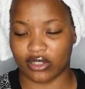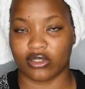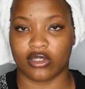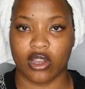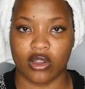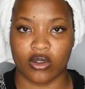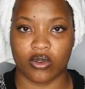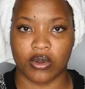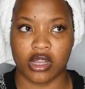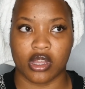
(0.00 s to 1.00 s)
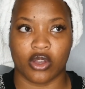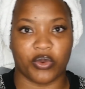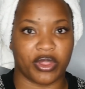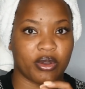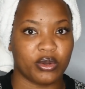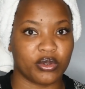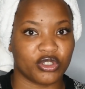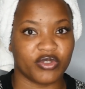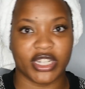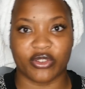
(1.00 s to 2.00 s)
So with
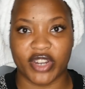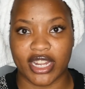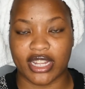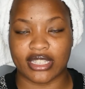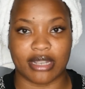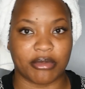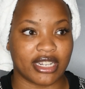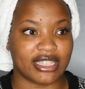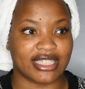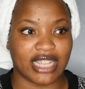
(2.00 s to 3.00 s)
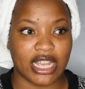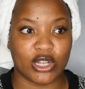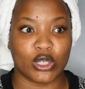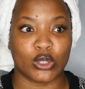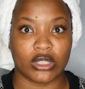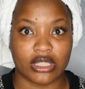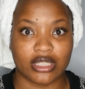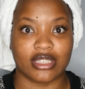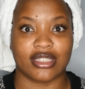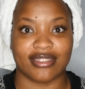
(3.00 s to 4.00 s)
those three ingredients, I mean, it
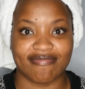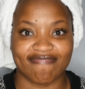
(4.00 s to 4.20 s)
sounds